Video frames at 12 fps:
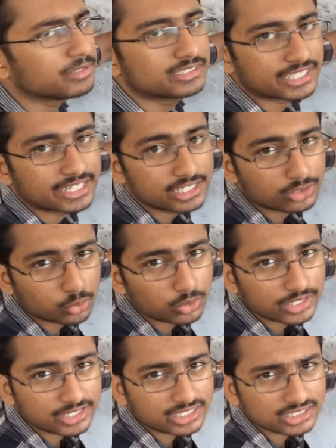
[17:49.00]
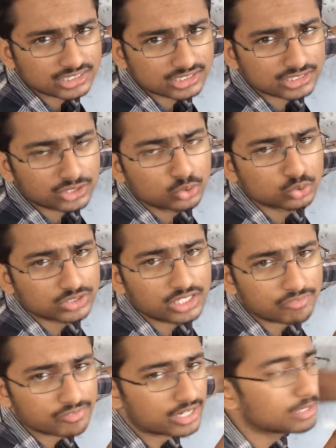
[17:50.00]
mistakenly told that it goes to
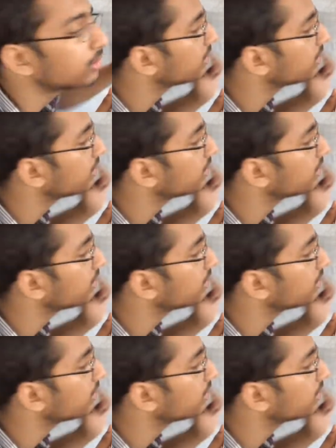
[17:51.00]
infinity,